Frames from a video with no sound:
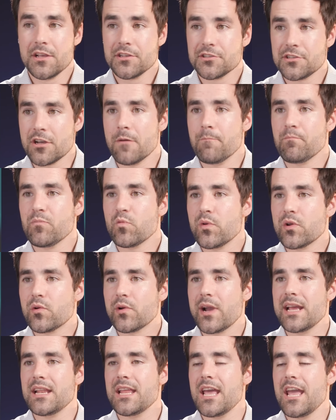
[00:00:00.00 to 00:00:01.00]
So we
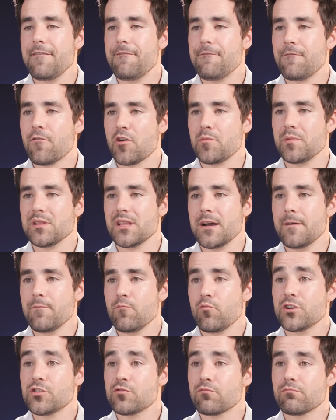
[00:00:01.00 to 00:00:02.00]
create a formula
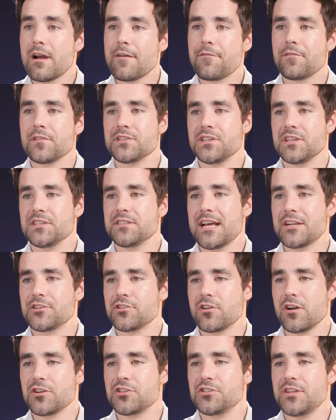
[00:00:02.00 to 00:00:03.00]
which references that
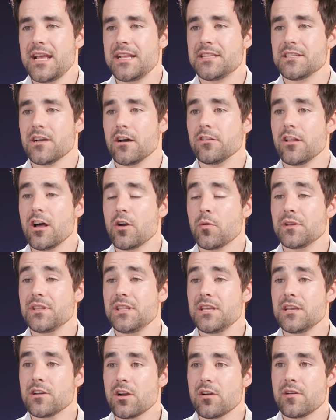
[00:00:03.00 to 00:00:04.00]
charge date along with
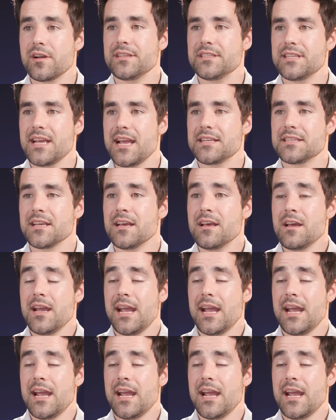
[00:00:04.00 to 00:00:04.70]
the current date